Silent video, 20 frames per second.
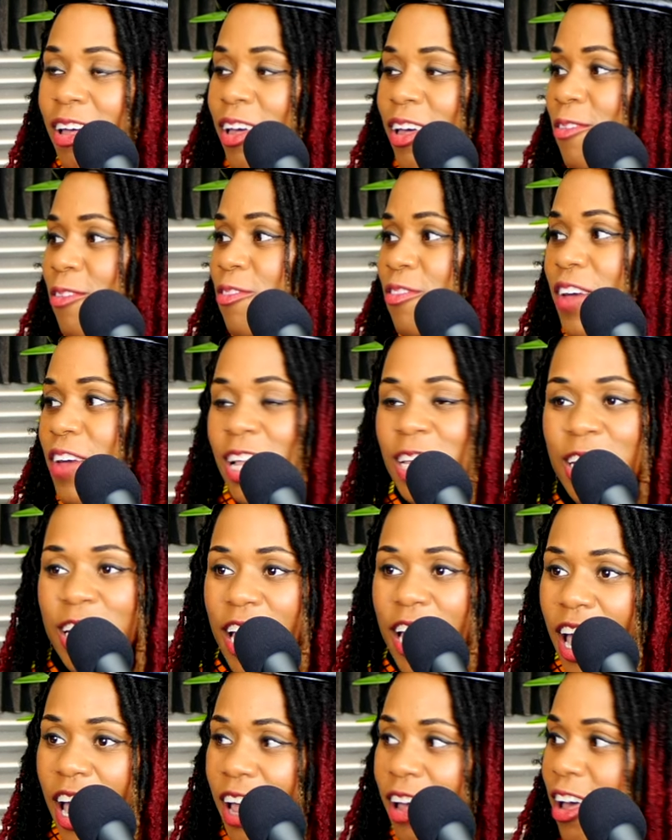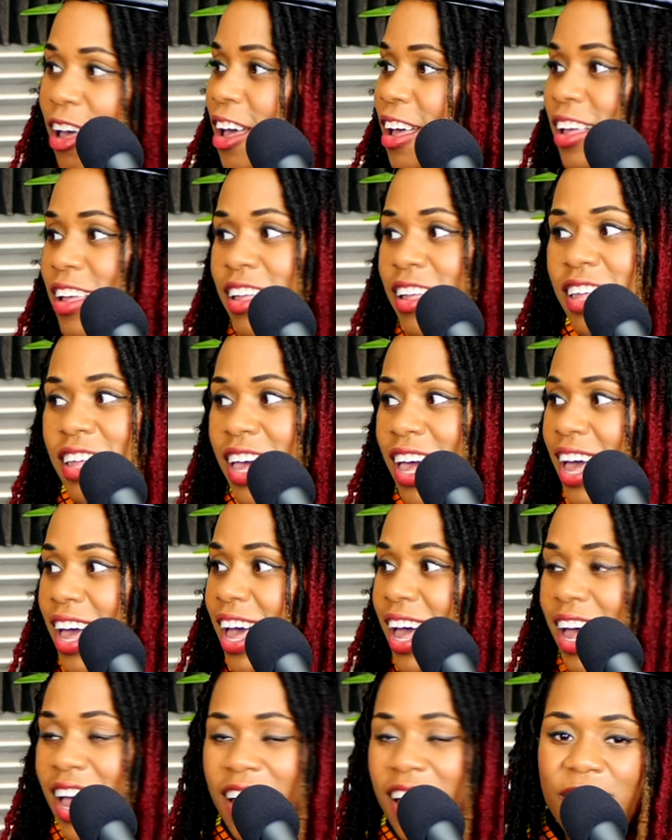Yeah, veggie, it was kind of defeating the purpose.
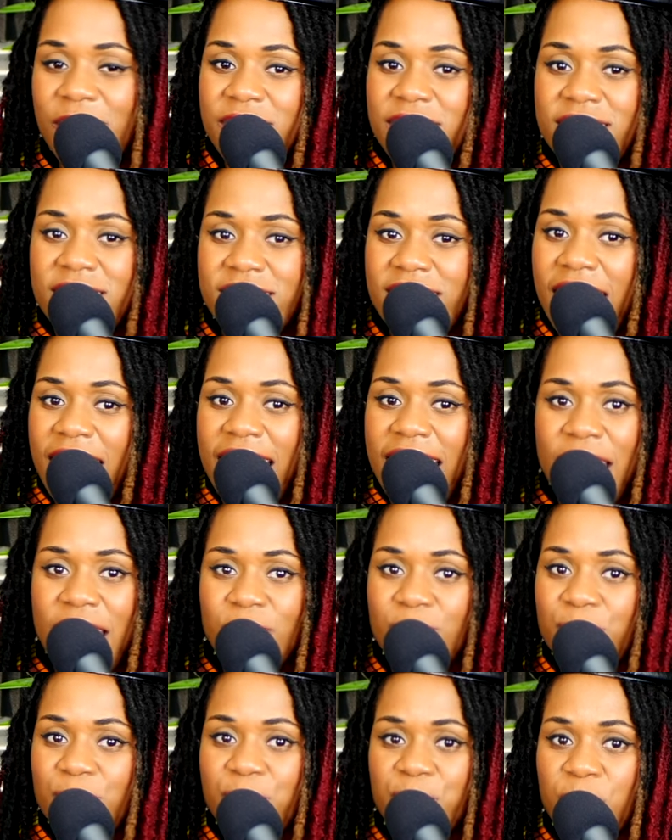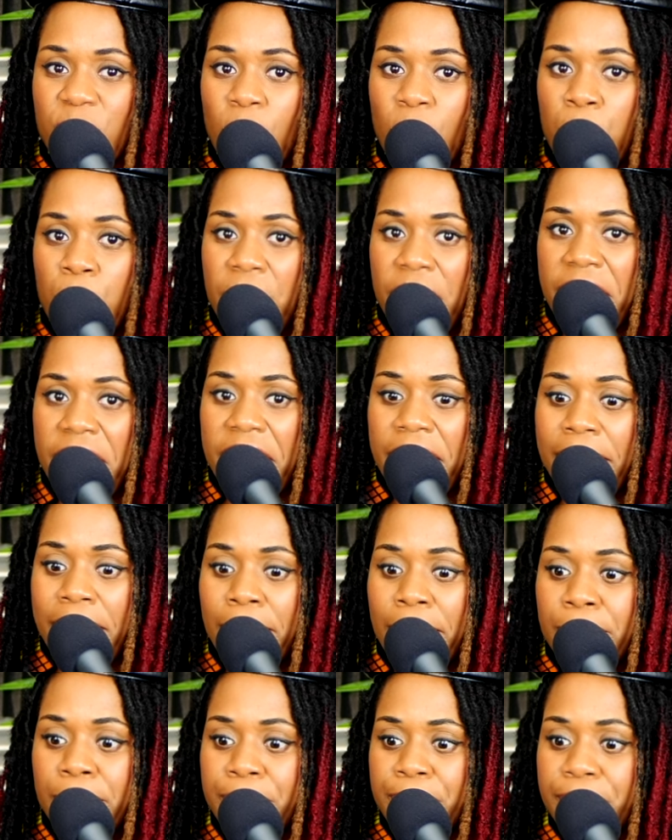Yeah, it was just like, but
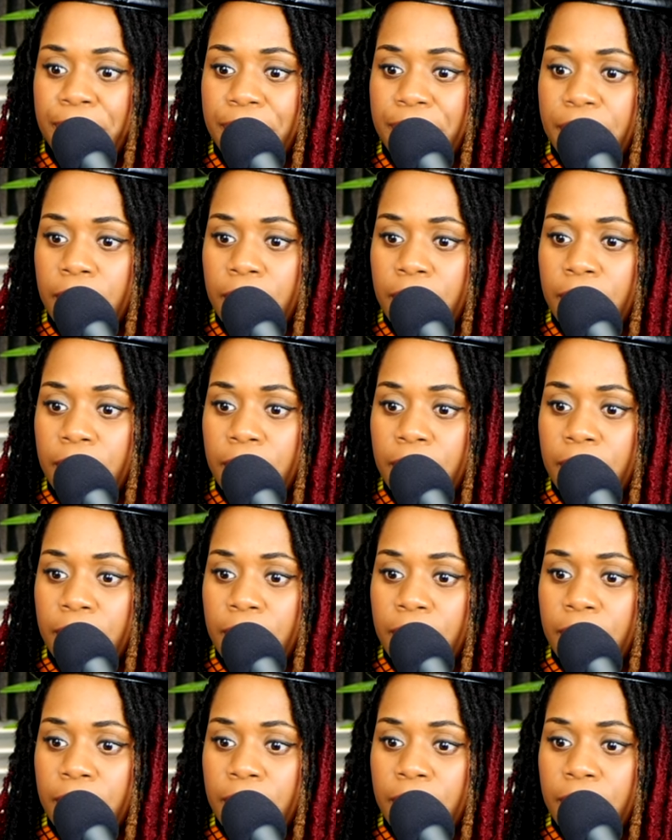um,